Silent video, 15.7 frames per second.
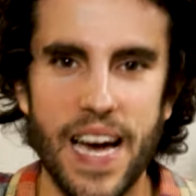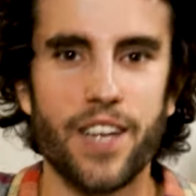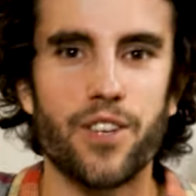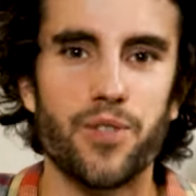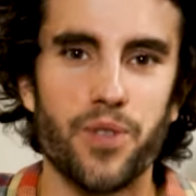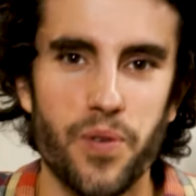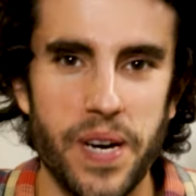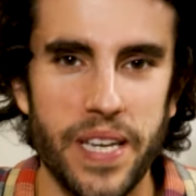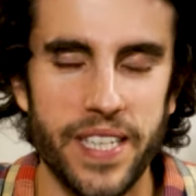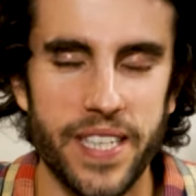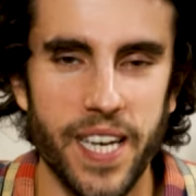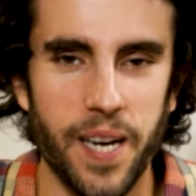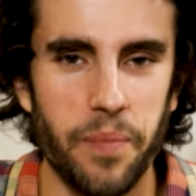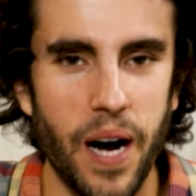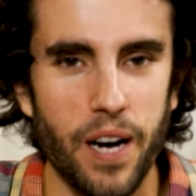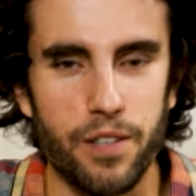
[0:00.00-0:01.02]
I don't know
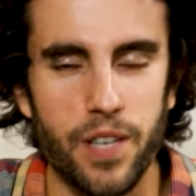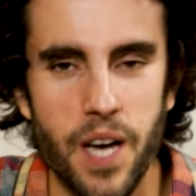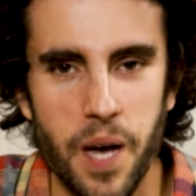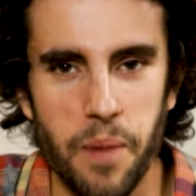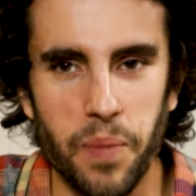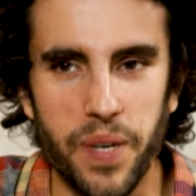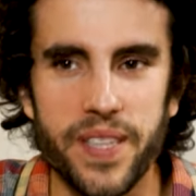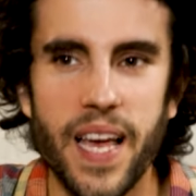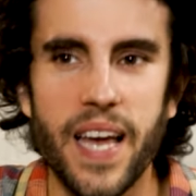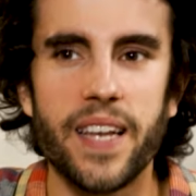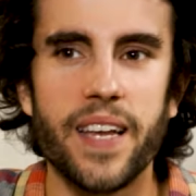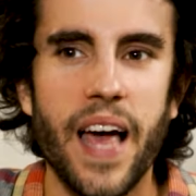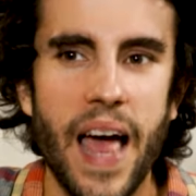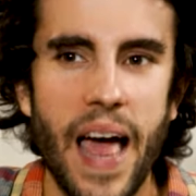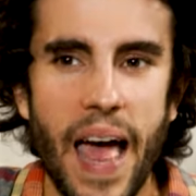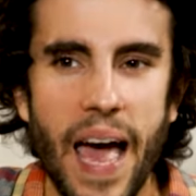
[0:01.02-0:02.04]
anything about. But then
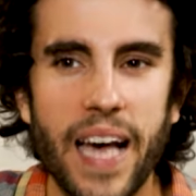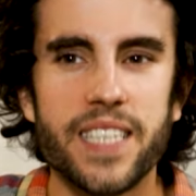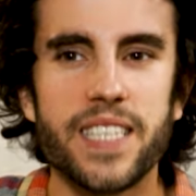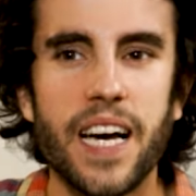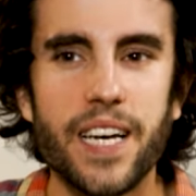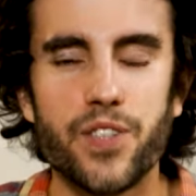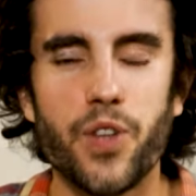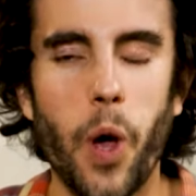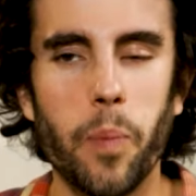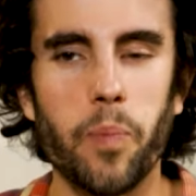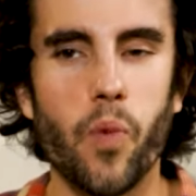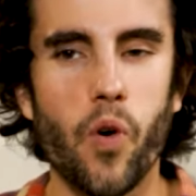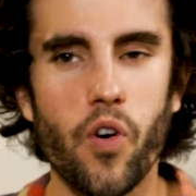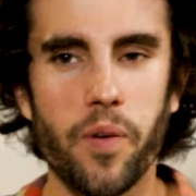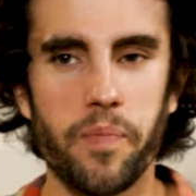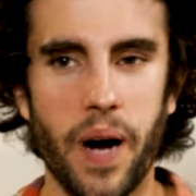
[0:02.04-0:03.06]
as I thought
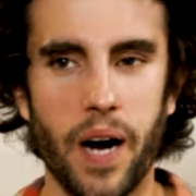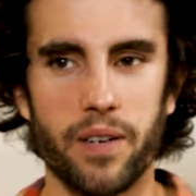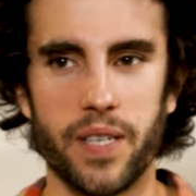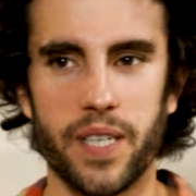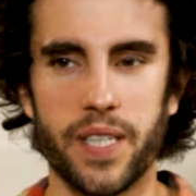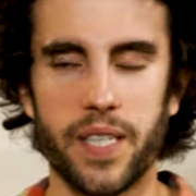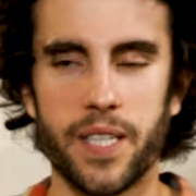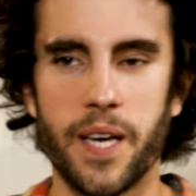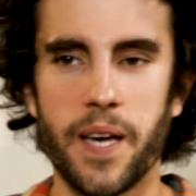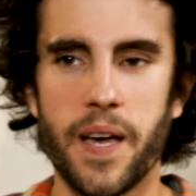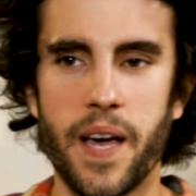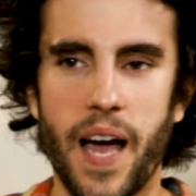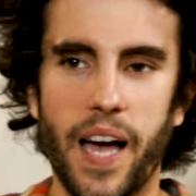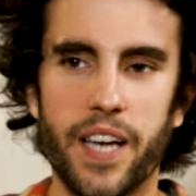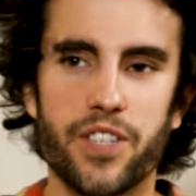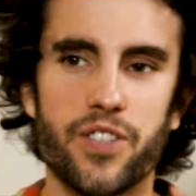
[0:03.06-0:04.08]
more about it,
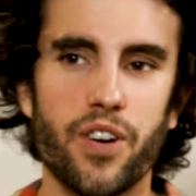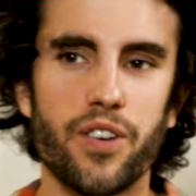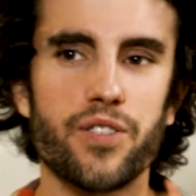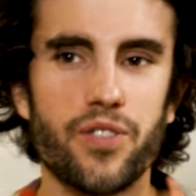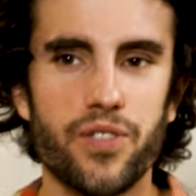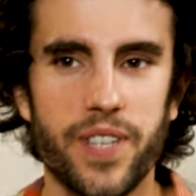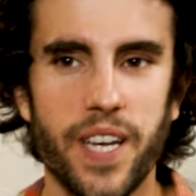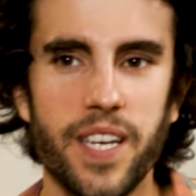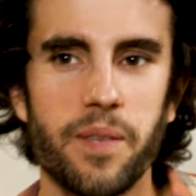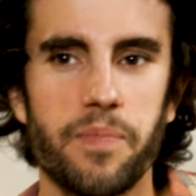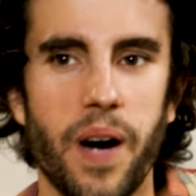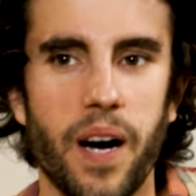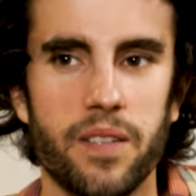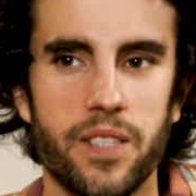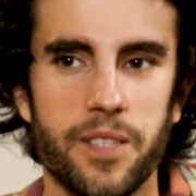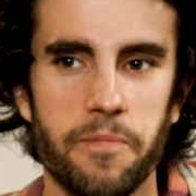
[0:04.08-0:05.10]
I started to think
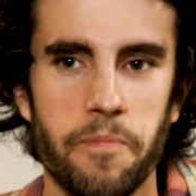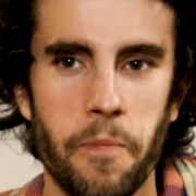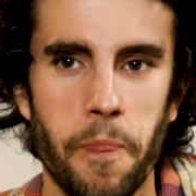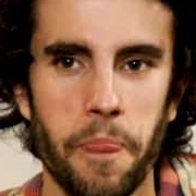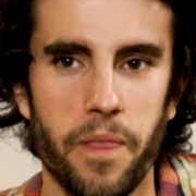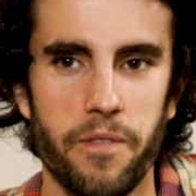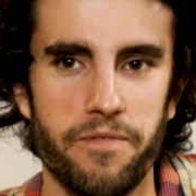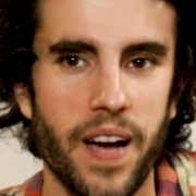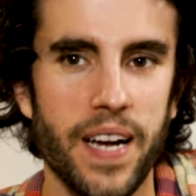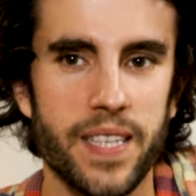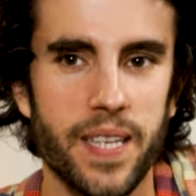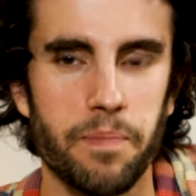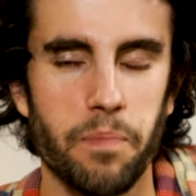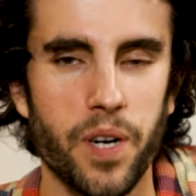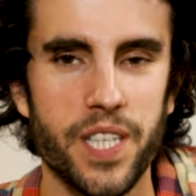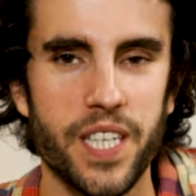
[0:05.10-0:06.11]
about the fact
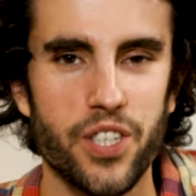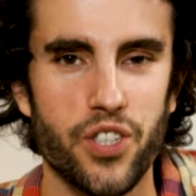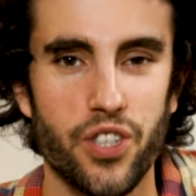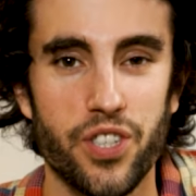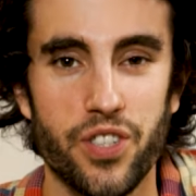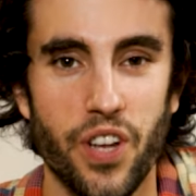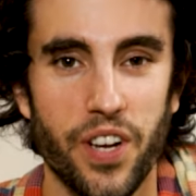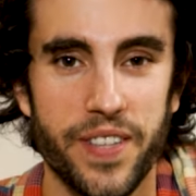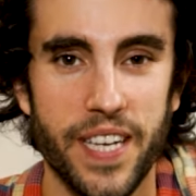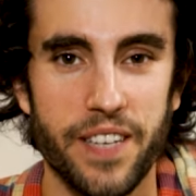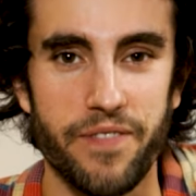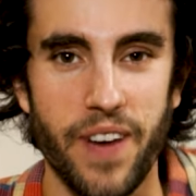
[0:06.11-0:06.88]
that money is just not that